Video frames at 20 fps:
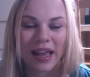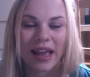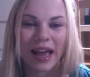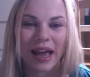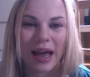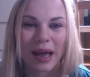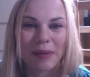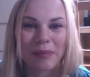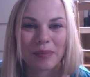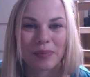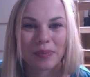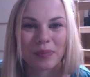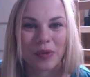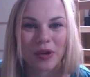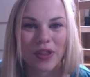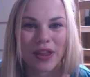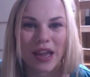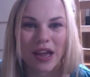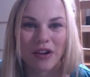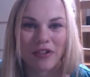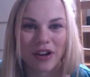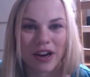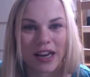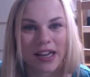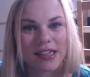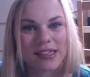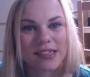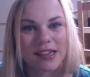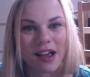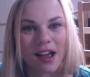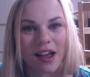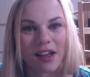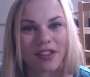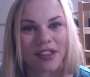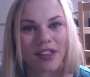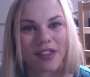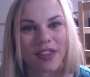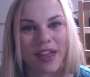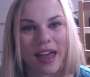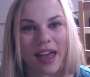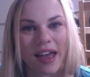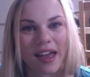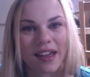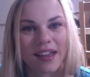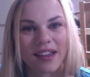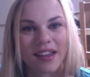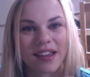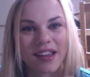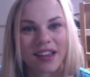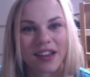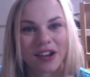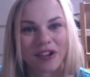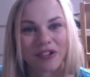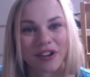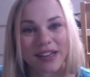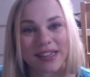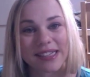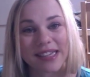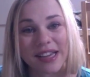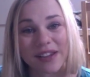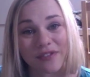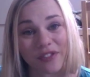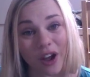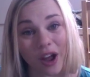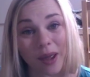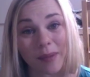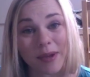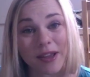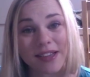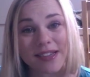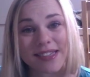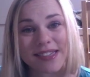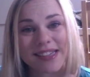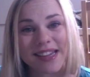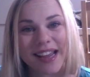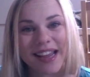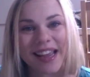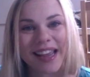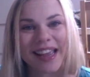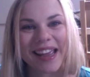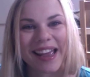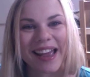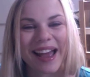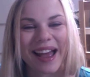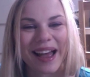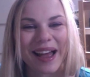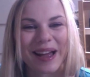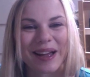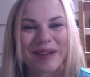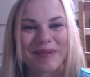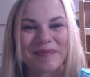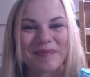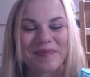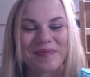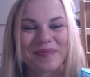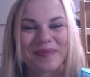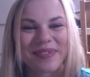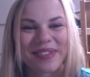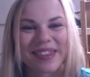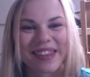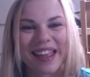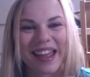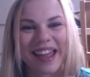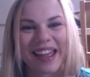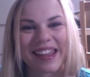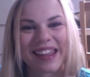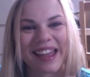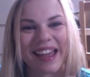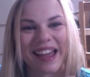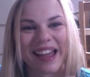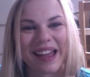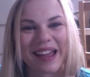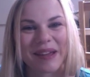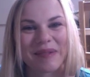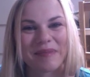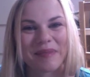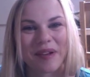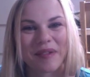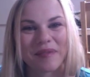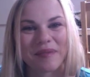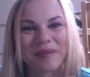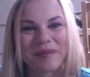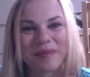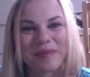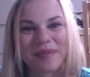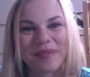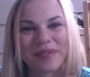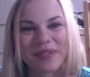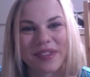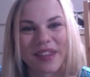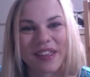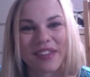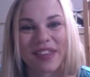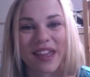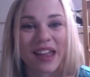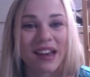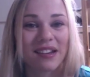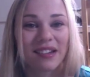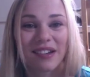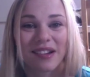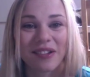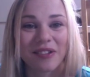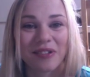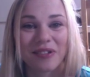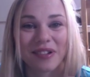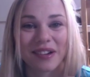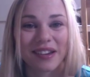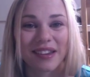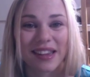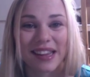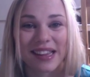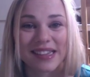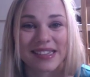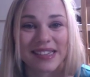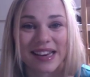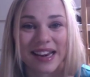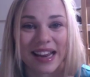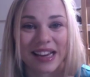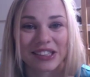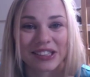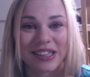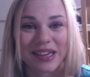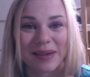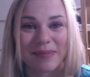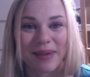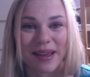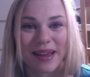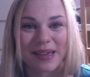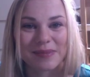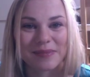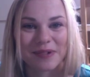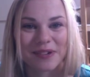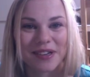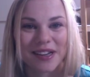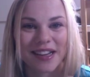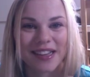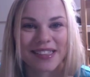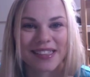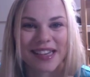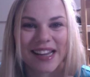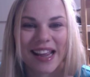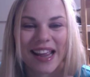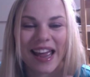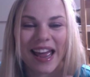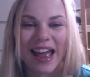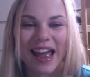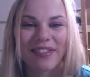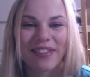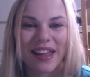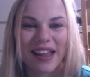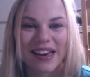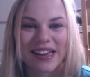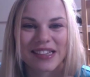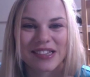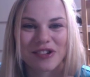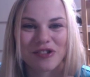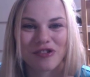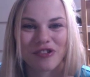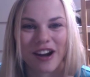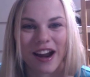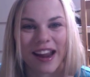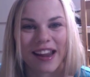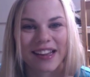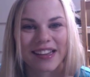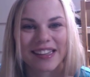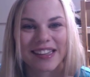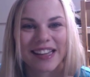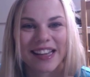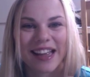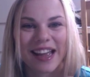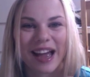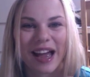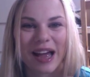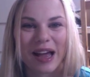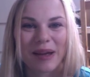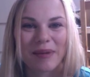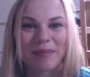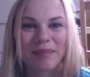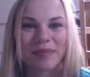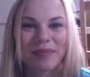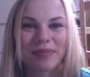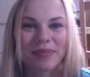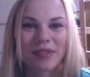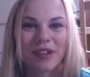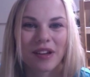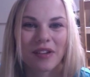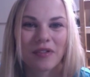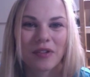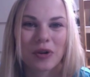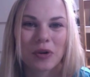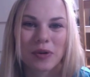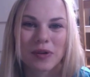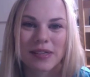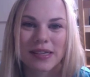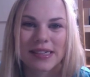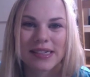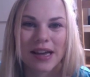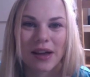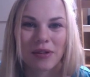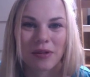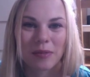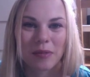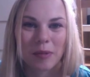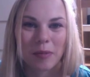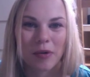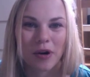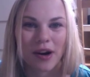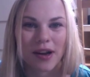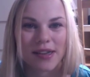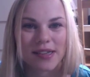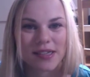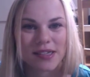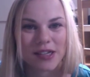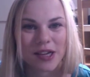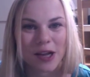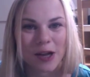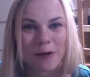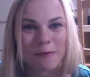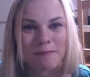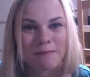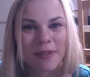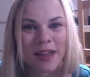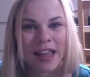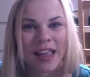what the ingredients are, that they're green tea fibres, that it's a naturally based product, and that it's great. Of course I tell them the price too,